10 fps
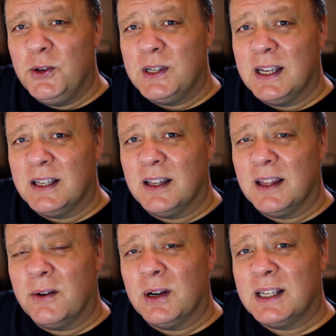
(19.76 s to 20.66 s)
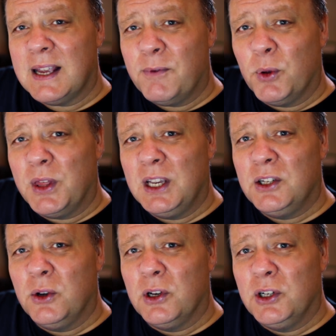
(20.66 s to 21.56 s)
news is that there are several
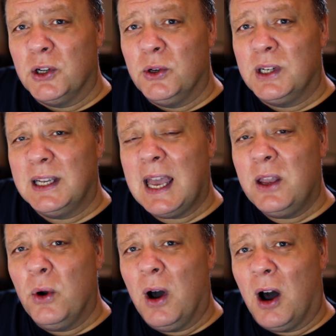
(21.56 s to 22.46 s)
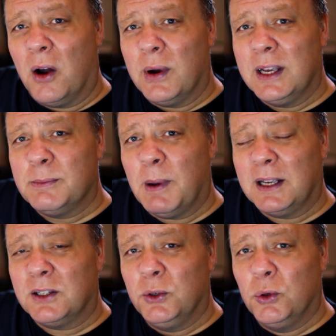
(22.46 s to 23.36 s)
things you can do to get your heart rates
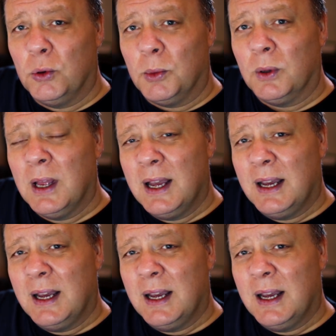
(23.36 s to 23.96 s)
back to normal,